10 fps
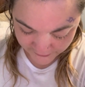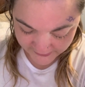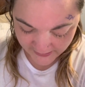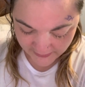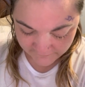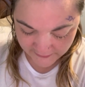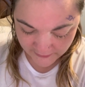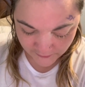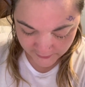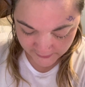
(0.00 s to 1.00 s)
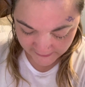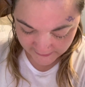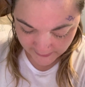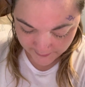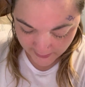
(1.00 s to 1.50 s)
heavy on
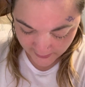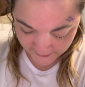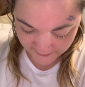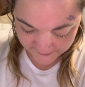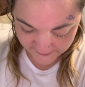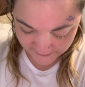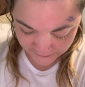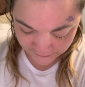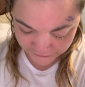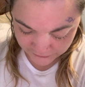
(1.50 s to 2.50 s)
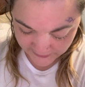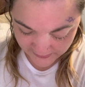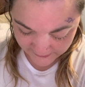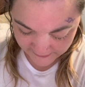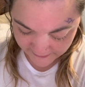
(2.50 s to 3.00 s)
antibiotics that go
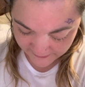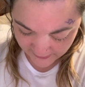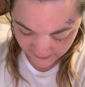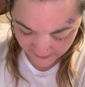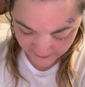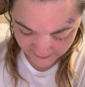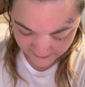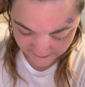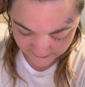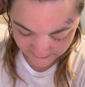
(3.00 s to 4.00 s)
directly in the eye.